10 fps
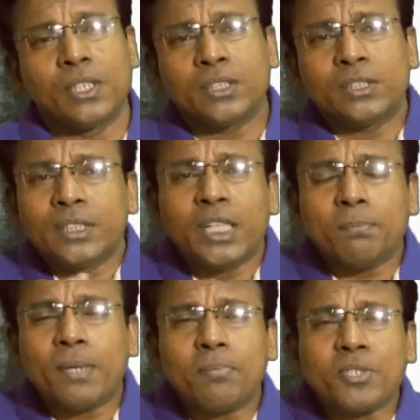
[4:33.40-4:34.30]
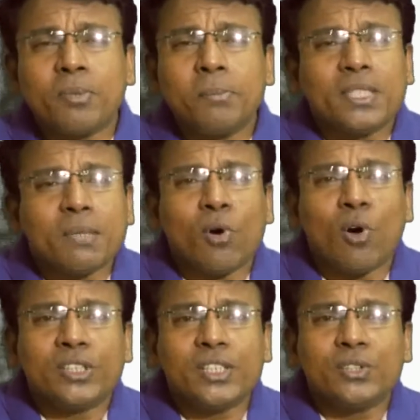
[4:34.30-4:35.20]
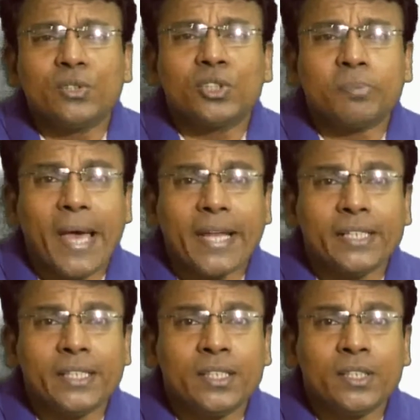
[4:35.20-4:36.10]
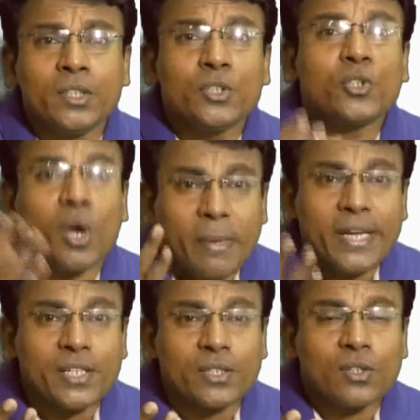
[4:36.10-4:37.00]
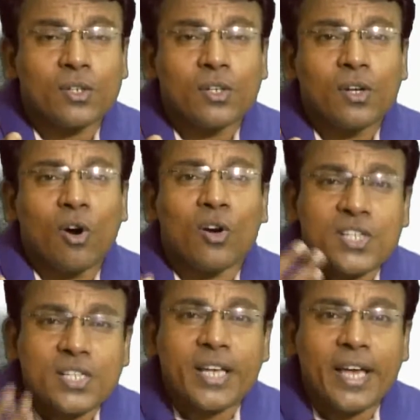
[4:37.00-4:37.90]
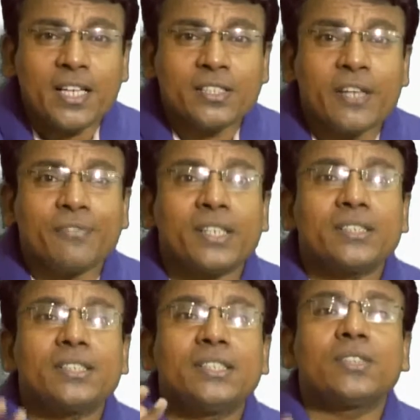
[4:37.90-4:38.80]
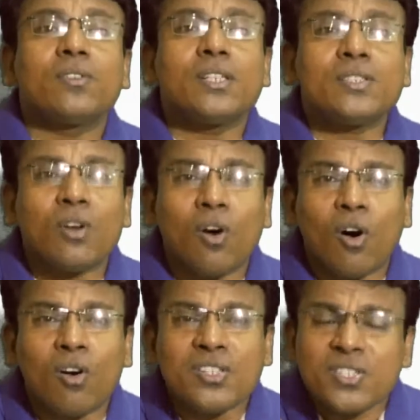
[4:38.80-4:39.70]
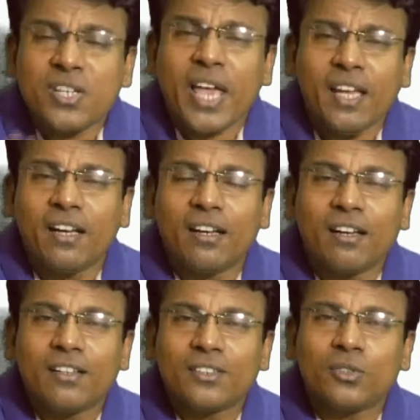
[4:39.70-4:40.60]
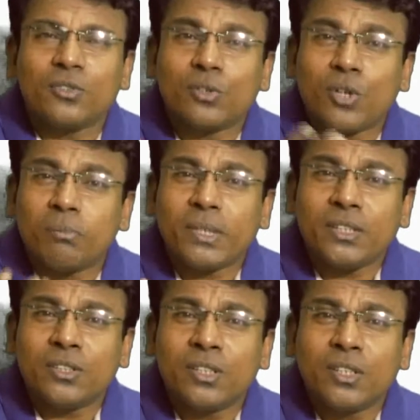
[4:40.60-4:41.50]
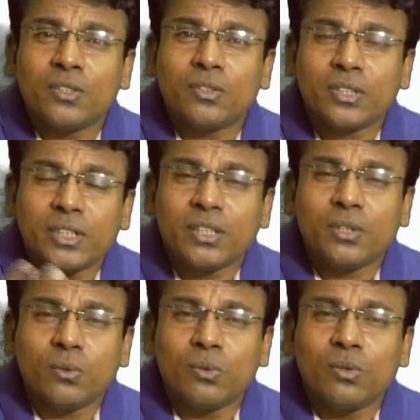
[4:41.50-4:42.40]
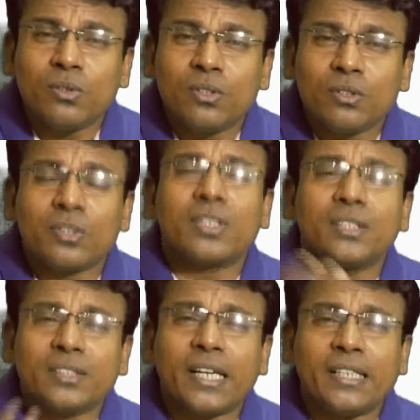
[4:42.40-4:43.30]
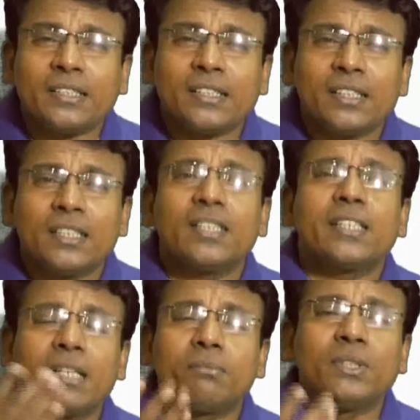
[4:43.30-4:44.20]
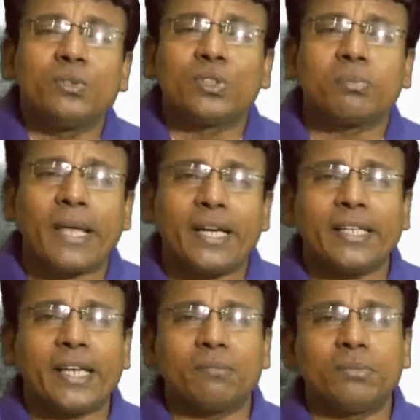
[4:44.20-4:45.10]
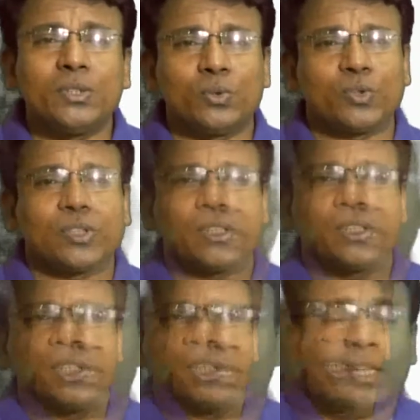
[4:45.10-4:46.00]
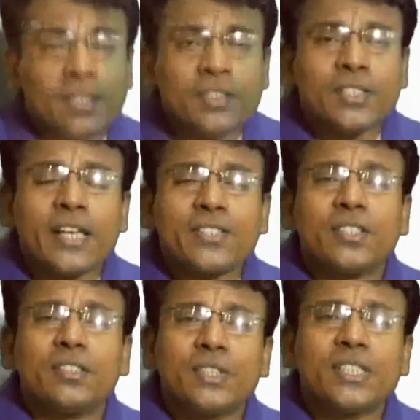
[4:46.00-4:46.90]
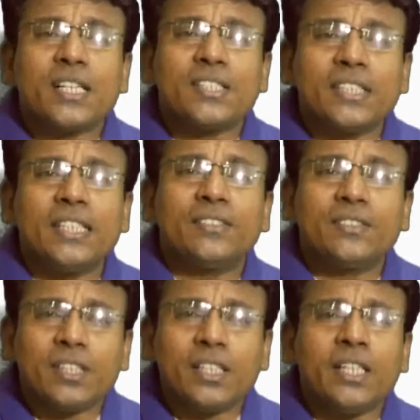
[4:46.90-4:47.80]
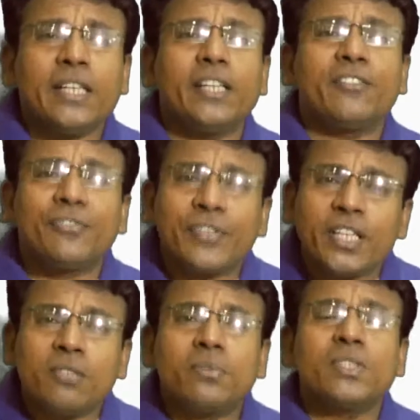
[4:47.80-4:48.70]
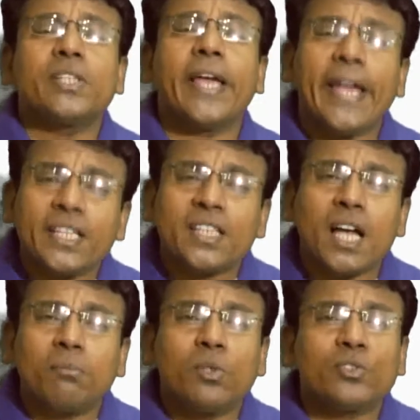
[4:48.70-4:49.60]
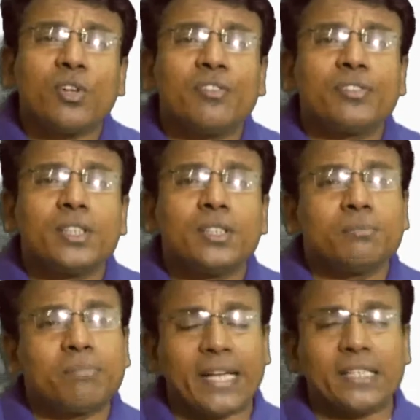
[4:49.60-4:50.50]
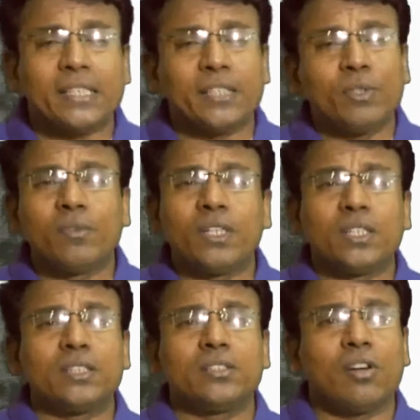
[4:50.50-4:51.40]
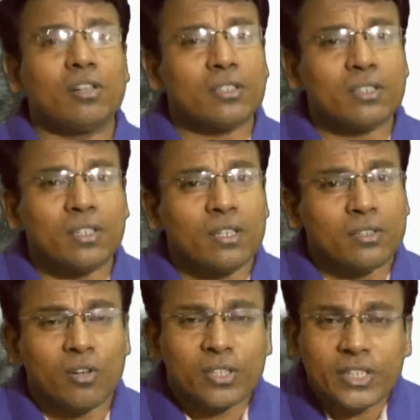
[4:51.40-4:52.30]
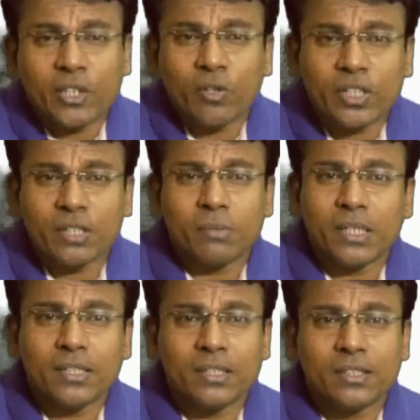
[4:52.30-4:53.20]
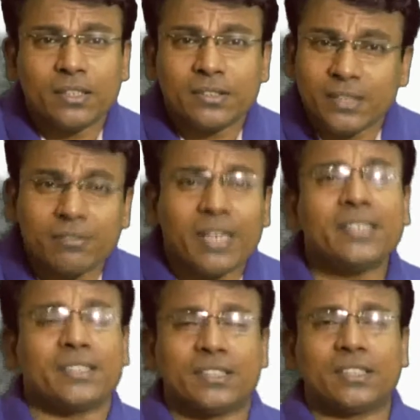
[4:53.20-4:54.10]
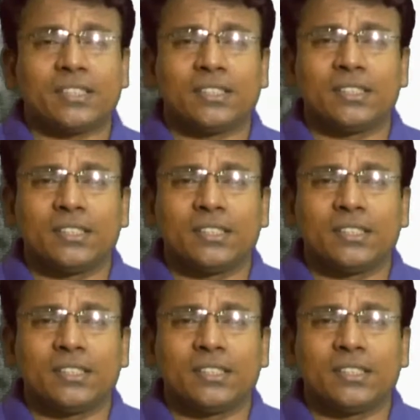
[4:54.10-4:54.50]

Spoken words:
The third purpose may be some authors use parody to comment on styles they find ridiculous or stale. So, to comment, to ridicule, to criticize, it can be used, parody can be used. And in this lecture, we shall see three famous examples of parody, and we will learn Don Quixote by Cervantes.